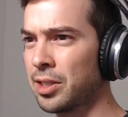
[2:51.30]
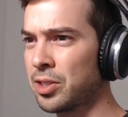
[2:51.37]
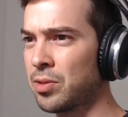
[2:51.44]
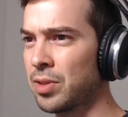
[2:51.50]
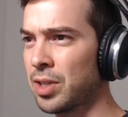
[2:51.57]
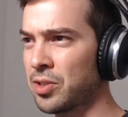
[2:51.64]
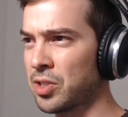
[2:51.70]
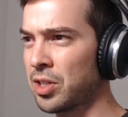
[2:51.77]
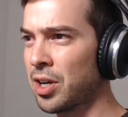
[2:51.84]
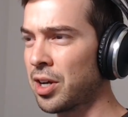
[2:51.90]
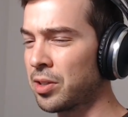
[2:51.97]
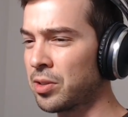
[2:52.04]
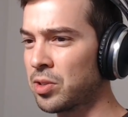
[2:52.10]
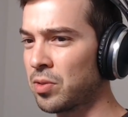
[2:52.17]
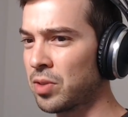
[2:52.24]
in like
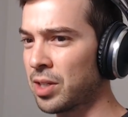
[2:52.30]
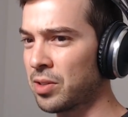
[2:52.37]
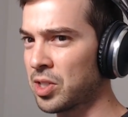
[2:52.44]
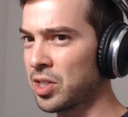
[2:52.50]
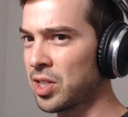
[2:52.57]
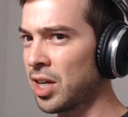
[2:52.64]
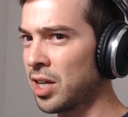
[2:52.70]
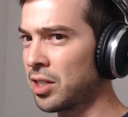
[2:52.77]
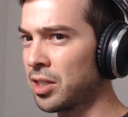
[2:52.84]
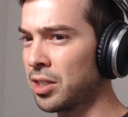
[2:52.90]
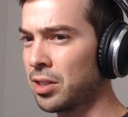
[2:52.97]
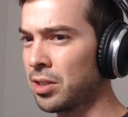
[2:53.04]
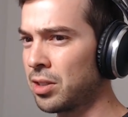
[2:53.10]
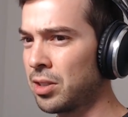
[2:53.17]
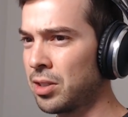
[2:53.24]
2009 or 2010
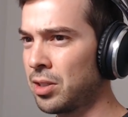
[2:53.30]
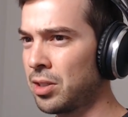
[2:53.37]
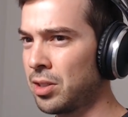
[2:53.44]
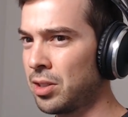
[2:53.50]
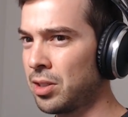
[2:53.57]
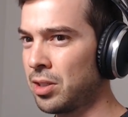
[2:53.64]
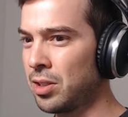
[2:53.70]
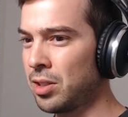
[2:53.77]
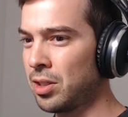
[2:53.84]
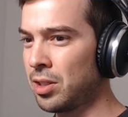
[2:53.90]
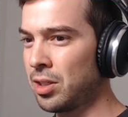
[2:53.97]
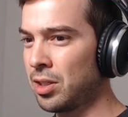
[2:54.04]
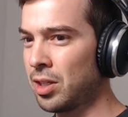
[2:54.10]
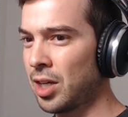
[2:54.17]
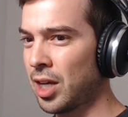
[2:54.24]
and
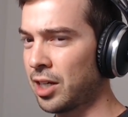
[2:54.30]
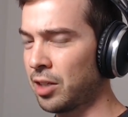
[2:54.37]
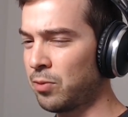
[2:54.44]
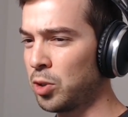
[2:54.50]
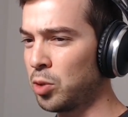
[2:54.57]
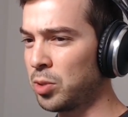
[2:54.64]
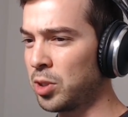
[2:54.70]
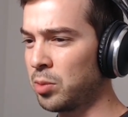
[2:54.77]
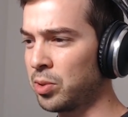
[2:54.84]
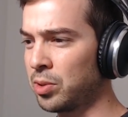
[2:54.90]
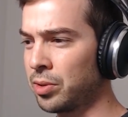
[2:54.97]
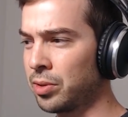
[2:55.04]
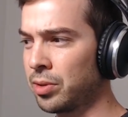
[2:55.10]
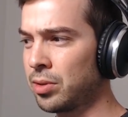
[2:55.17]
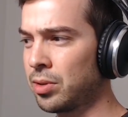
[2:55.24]
had a few
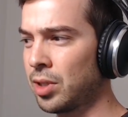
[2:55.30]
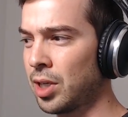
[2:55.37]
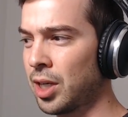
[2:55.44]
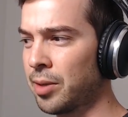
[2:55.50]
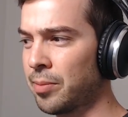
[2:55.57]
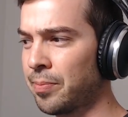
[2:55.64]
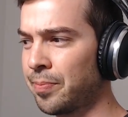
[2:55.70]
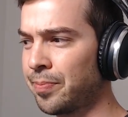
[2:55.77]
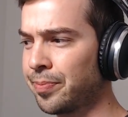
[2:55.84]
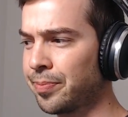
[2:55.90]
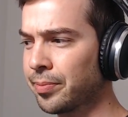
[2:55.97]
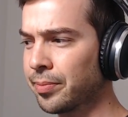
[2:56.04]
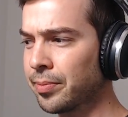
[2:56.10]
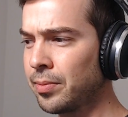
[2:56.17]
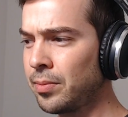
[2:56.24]
people um,
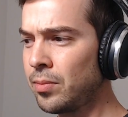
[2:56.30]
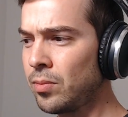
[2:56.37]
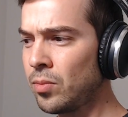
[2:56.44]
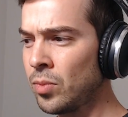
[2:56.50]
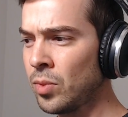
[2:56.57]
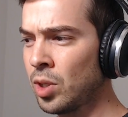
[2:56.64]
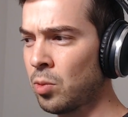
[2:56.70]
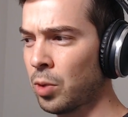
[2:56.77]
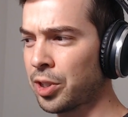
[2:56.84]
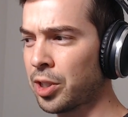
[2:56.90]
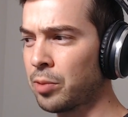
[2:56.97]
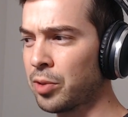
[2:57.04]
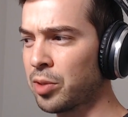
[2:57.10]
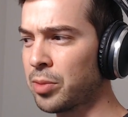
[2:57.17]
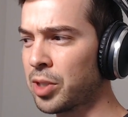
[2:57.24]

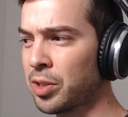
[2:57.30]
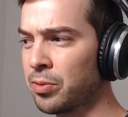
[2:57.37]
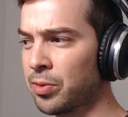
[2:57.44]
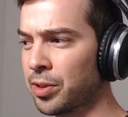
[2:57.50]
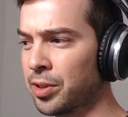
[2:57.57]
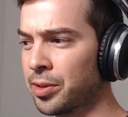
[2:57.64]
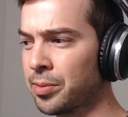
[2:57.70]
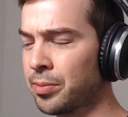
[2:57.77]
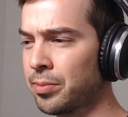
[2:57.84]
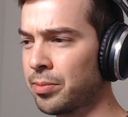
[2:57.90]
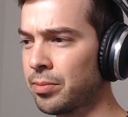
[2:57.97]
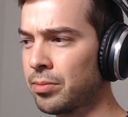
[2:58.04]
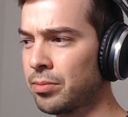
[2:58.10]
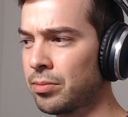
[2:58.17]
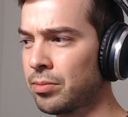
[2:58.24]
working with me for
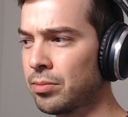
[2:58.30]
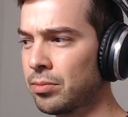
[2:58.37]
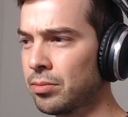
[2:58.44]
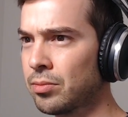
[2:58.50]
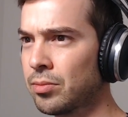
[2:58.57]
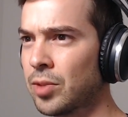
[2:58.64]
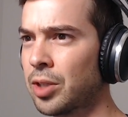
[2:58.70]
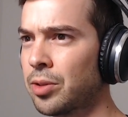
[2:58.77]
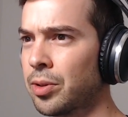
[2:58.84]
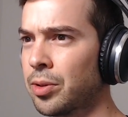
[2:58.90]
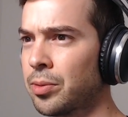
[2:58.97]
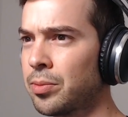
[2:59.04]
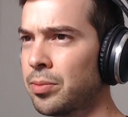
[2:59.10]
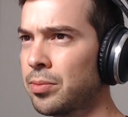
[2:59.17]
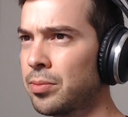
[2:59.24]
I don't
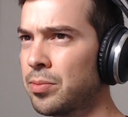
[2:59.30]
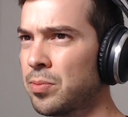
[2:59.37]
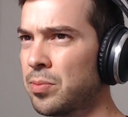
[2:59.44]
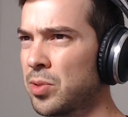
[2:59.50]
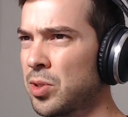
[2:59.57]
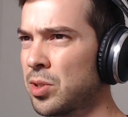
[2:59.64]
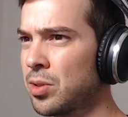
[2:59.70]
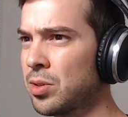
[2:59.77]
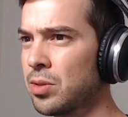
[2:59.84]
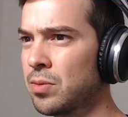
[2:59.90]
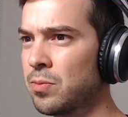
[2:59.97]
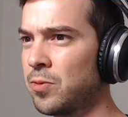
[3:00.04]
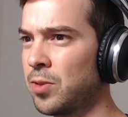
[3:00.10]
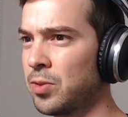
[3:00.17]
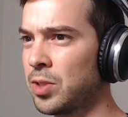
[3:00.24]
know,
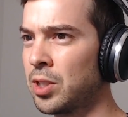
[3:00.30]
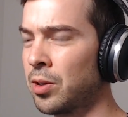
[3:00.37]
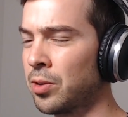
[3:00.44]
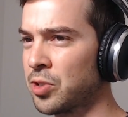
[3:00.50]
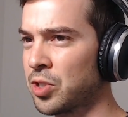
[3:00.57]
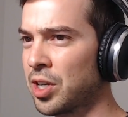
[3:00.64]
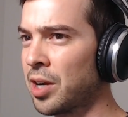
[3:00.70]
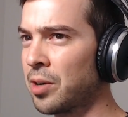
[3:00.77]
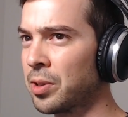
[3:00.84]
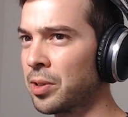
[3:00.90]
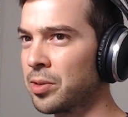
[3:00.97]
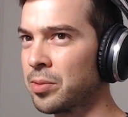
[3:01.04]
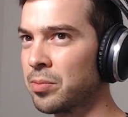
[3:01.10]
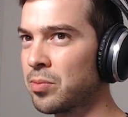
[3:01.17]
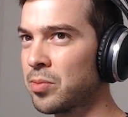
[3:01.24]
$50 an
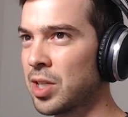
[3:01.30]
hour,